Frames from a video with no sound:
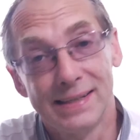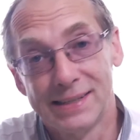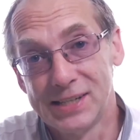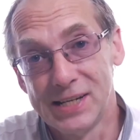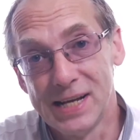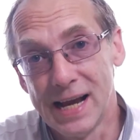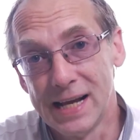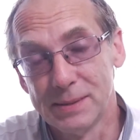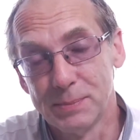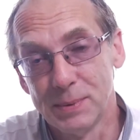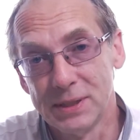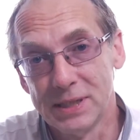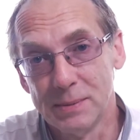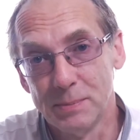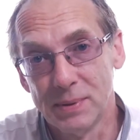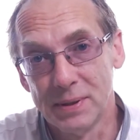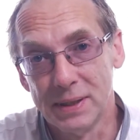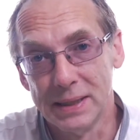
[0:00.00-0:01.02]
She has my
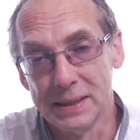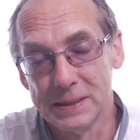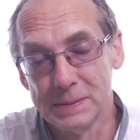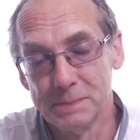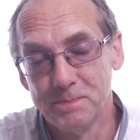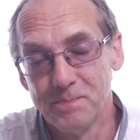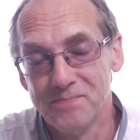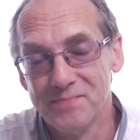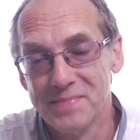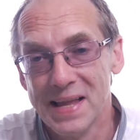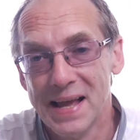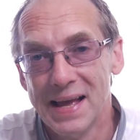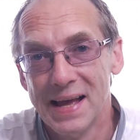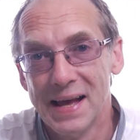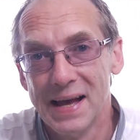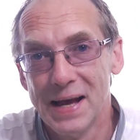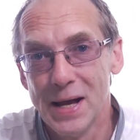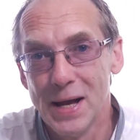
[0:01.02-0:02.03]
sympathies.
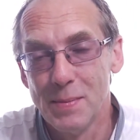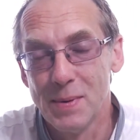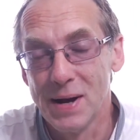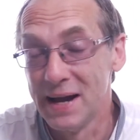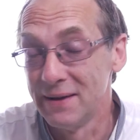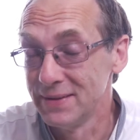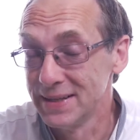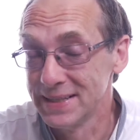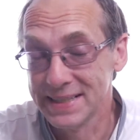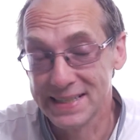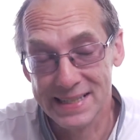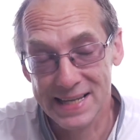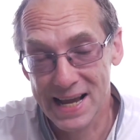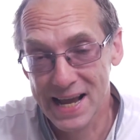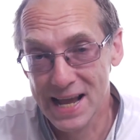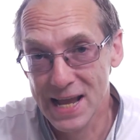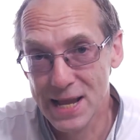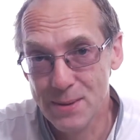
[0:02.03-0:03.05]
I have the
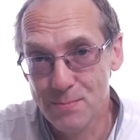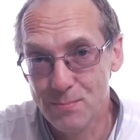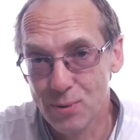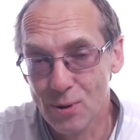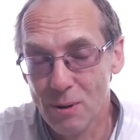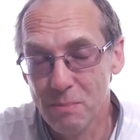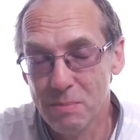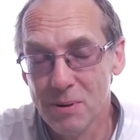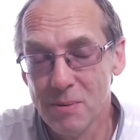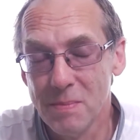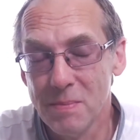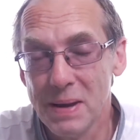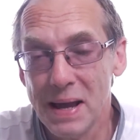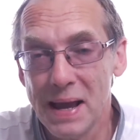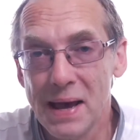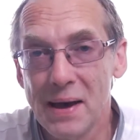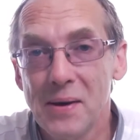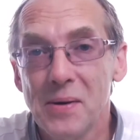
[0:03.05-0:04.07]
same problem.
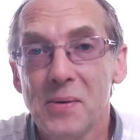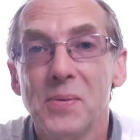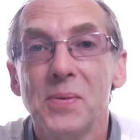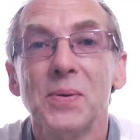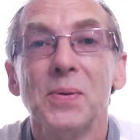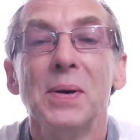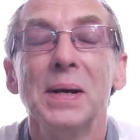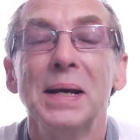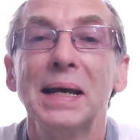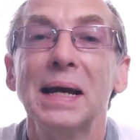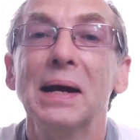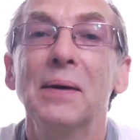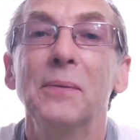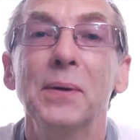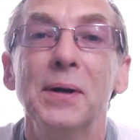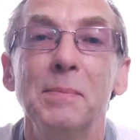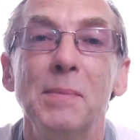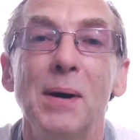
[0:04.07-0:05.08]
How do I get
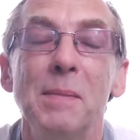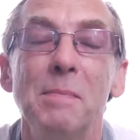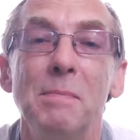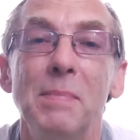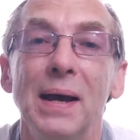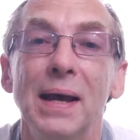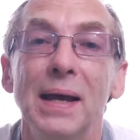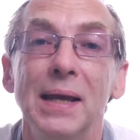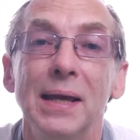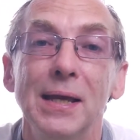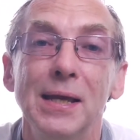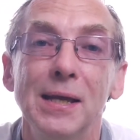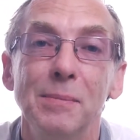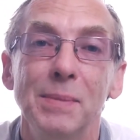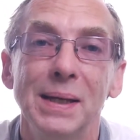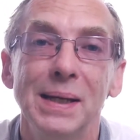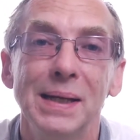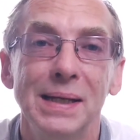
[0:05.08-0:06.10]
rid of my
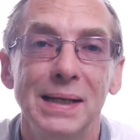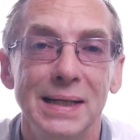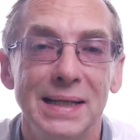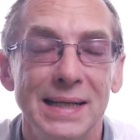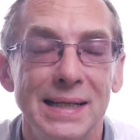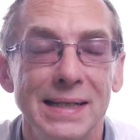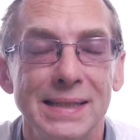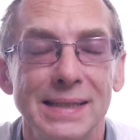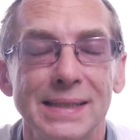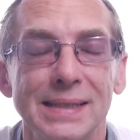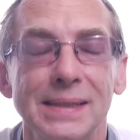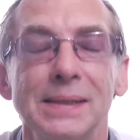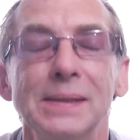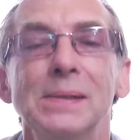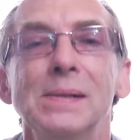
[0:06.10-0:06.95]
babies?